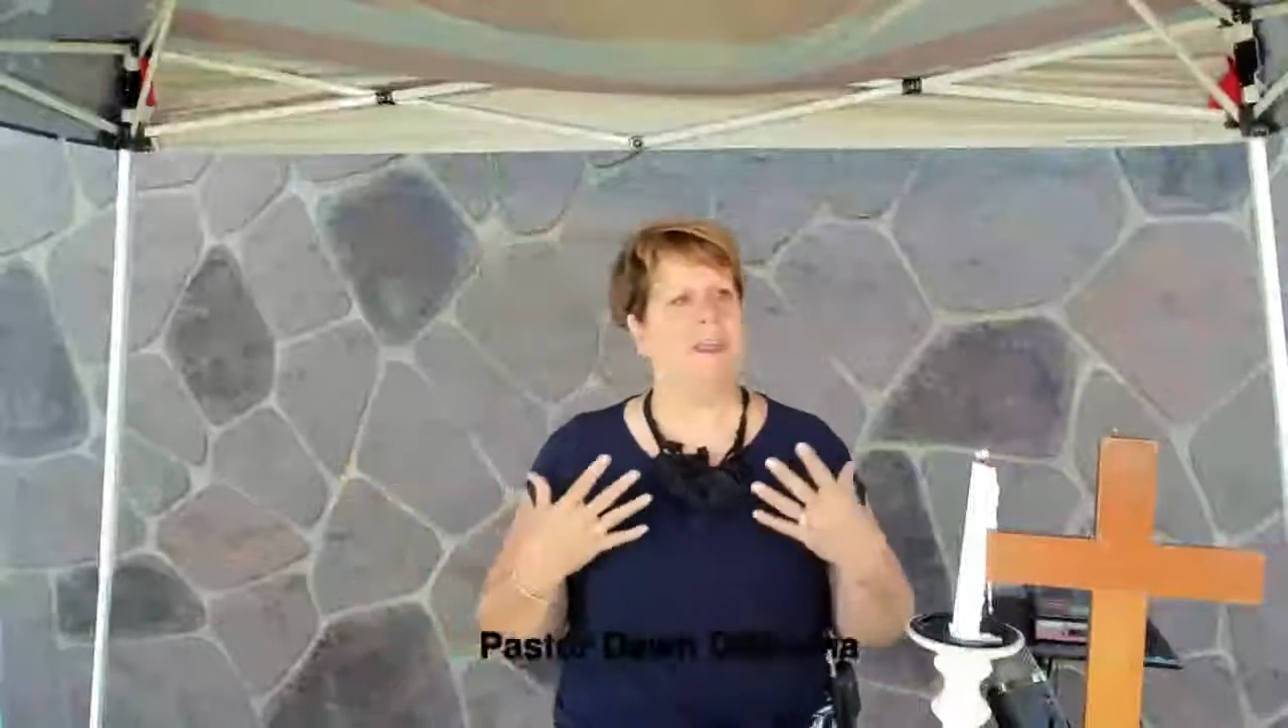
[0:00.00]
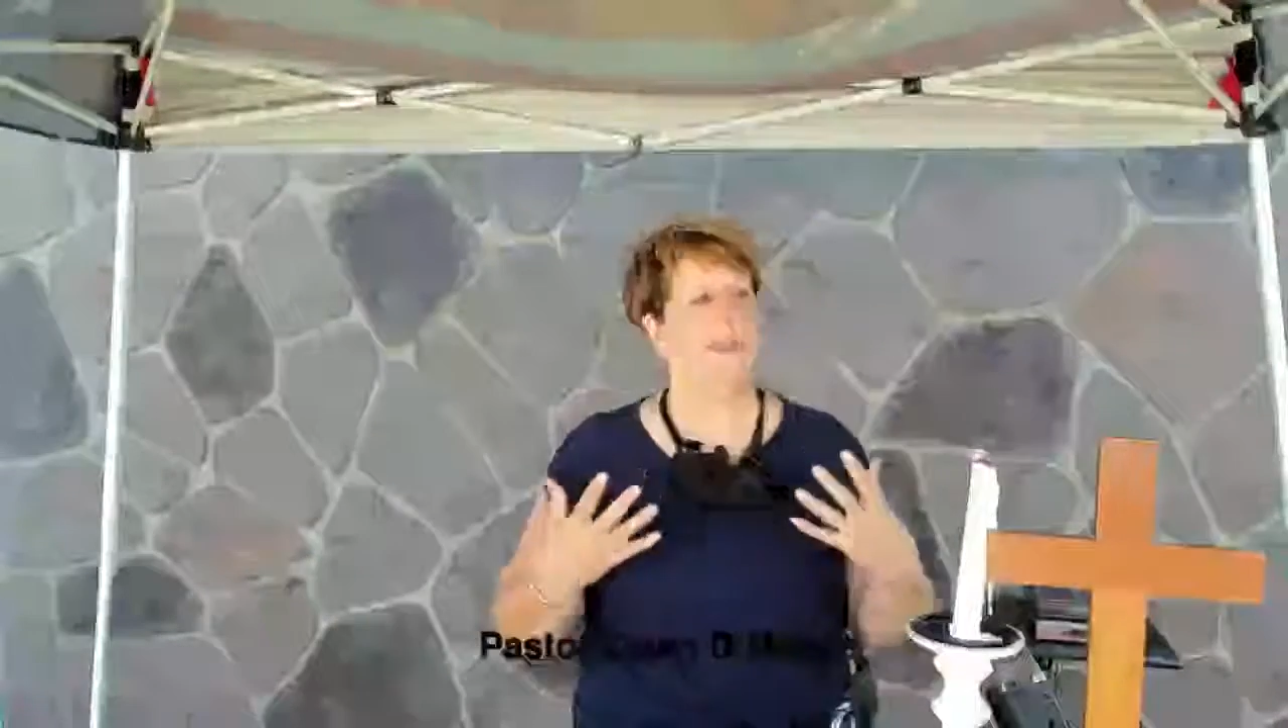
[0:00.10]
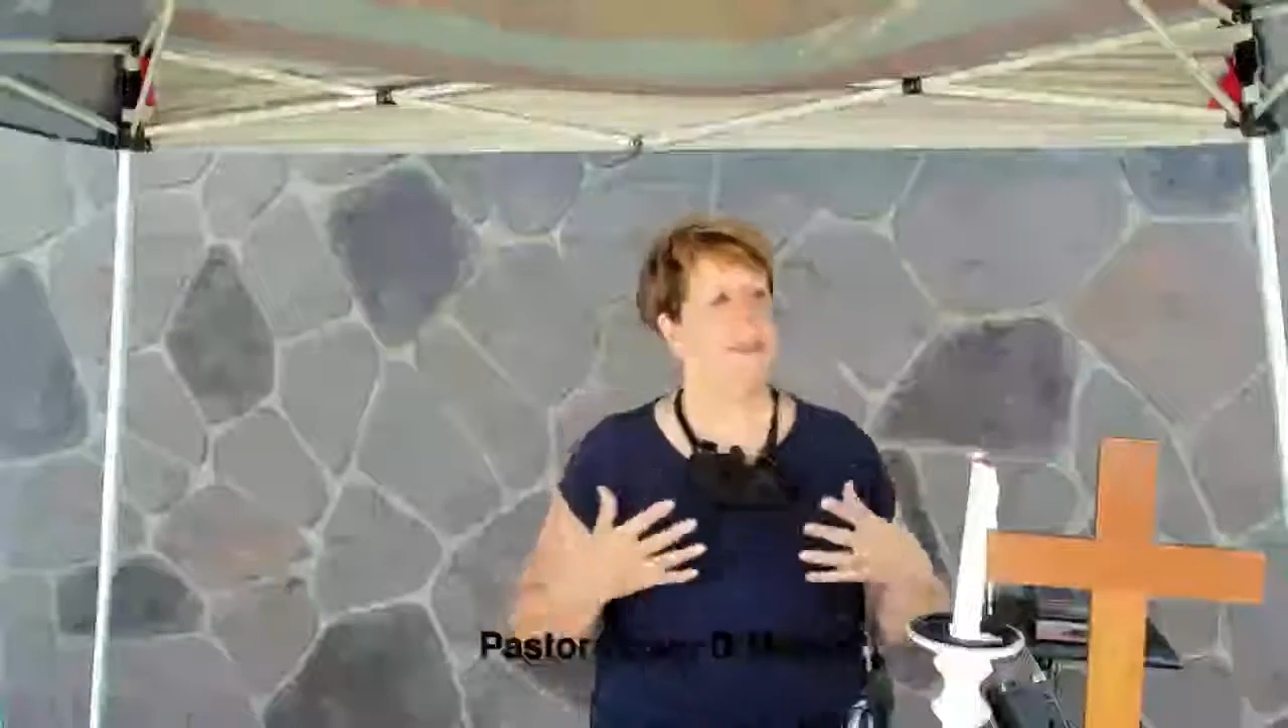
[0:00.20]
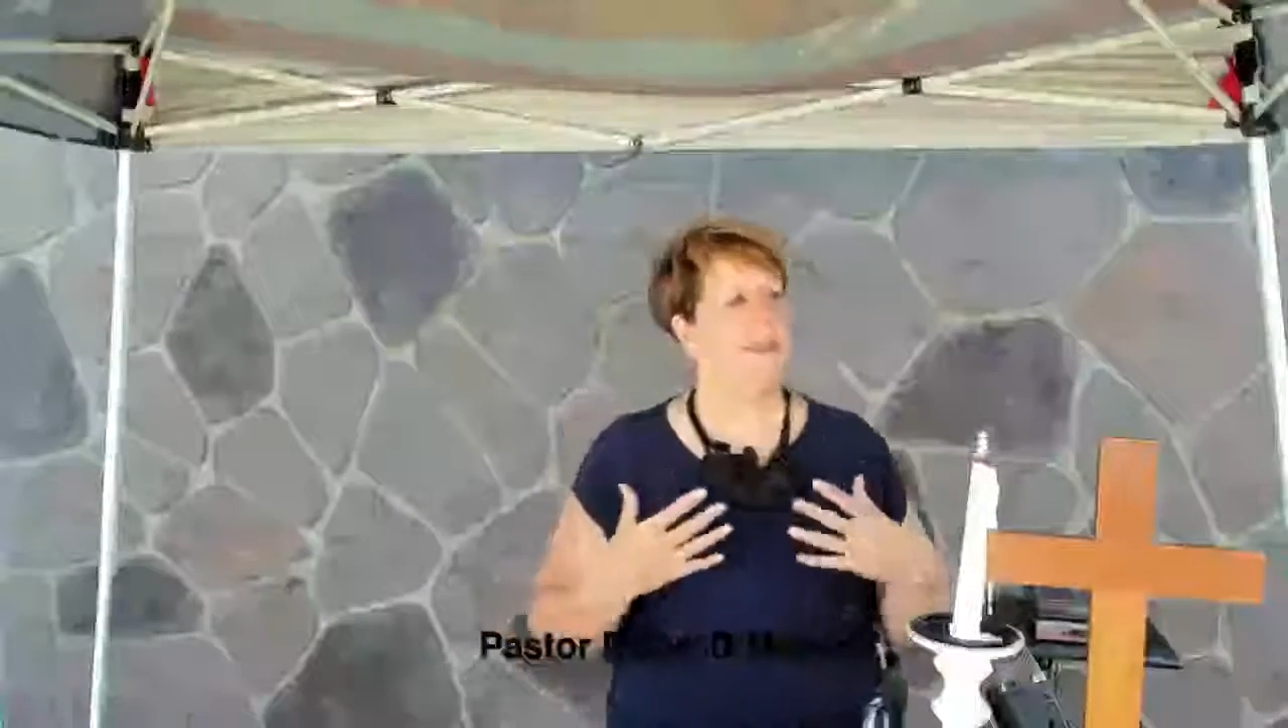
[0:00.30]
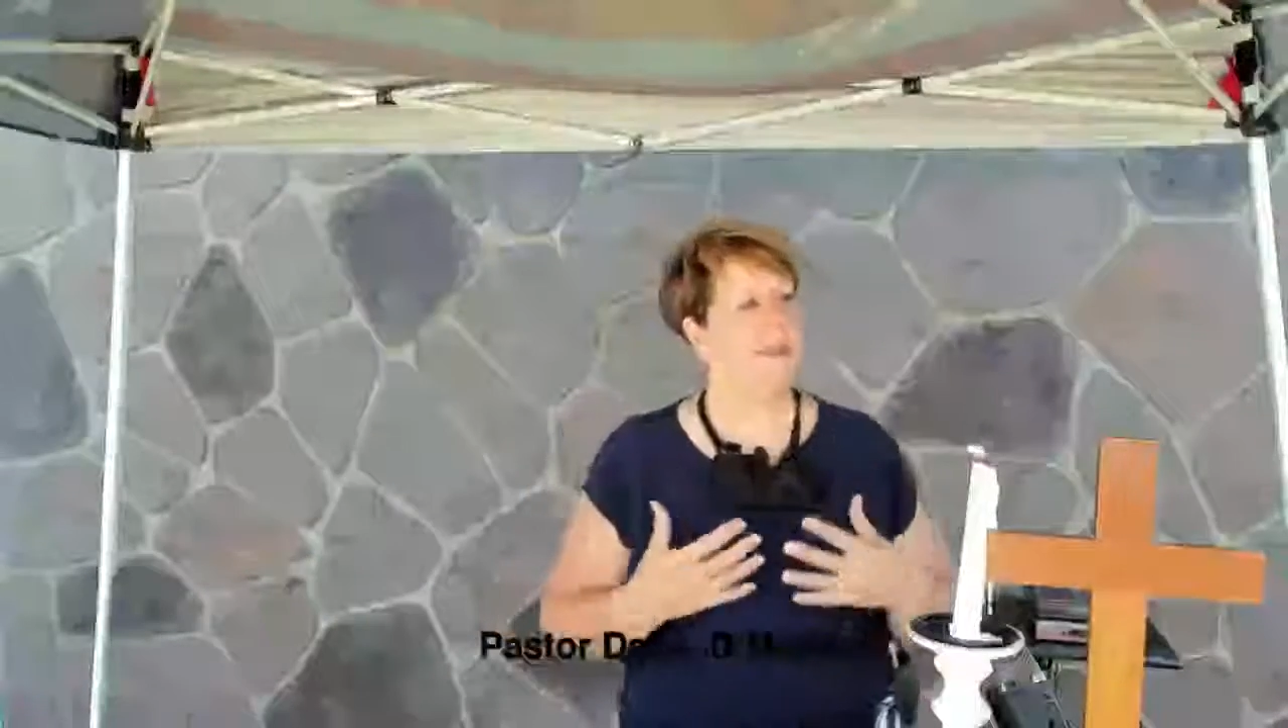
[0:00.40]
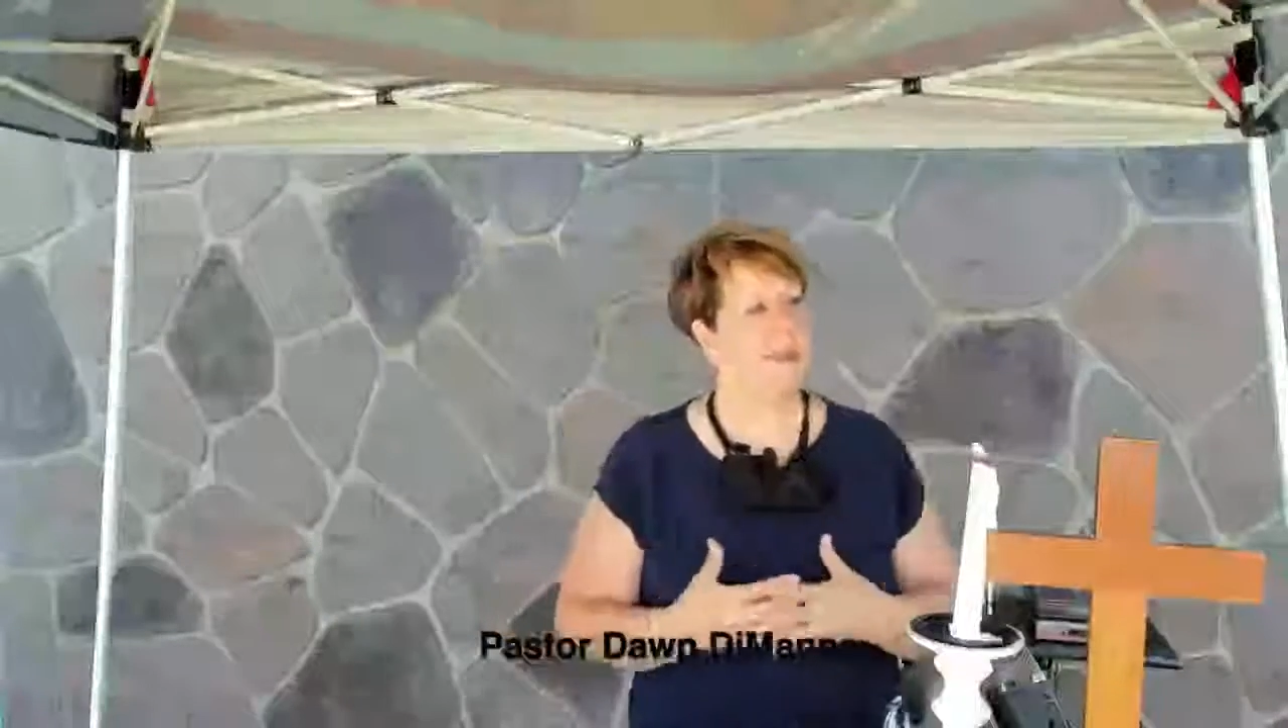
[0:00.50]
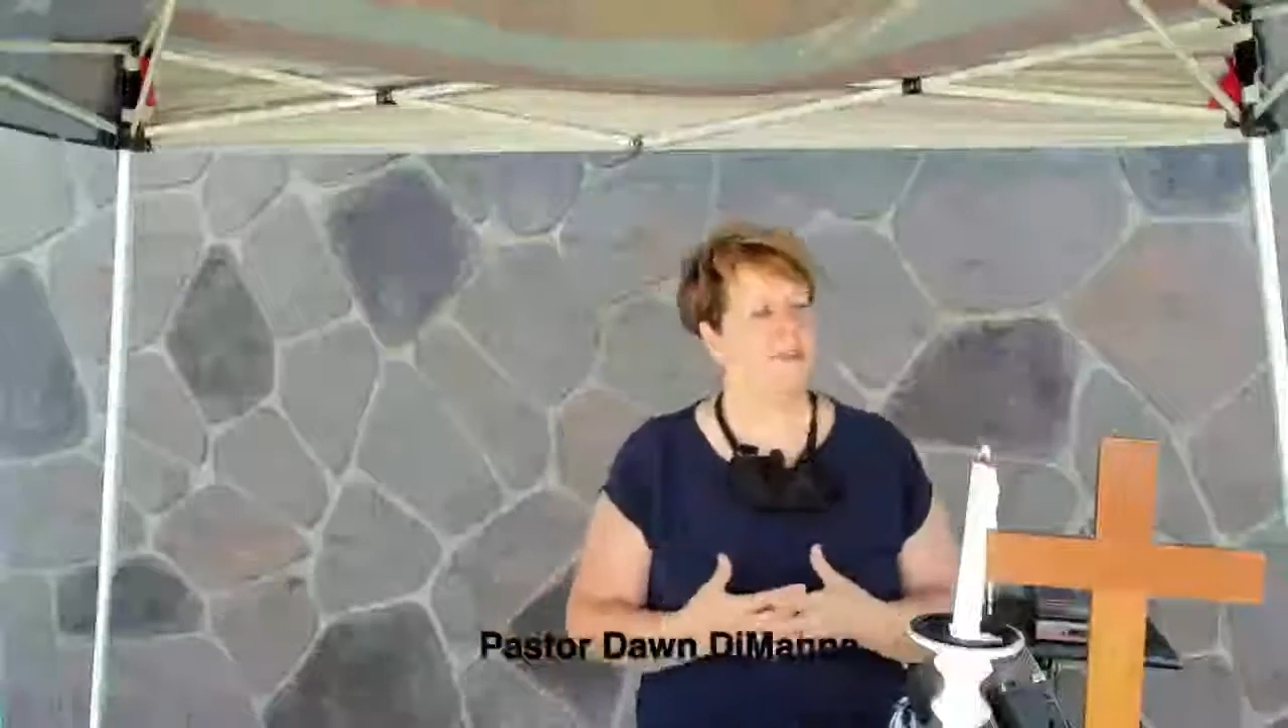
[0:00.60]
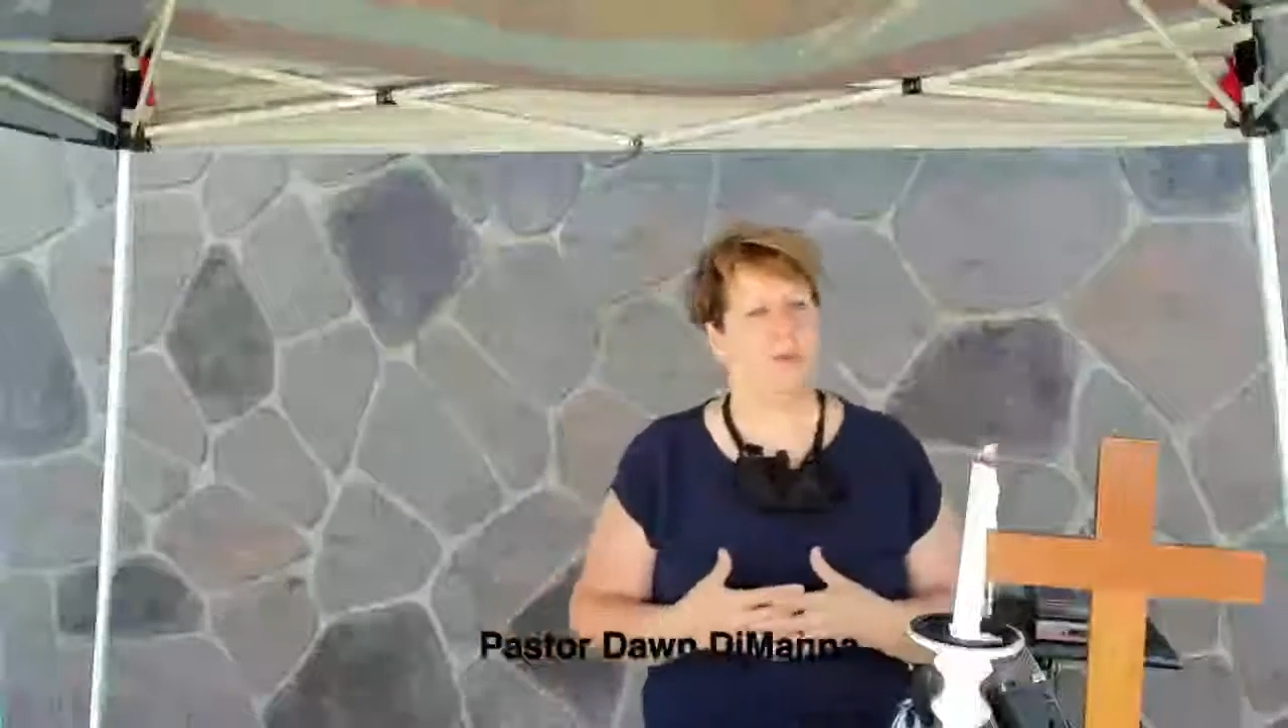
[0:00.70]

can connect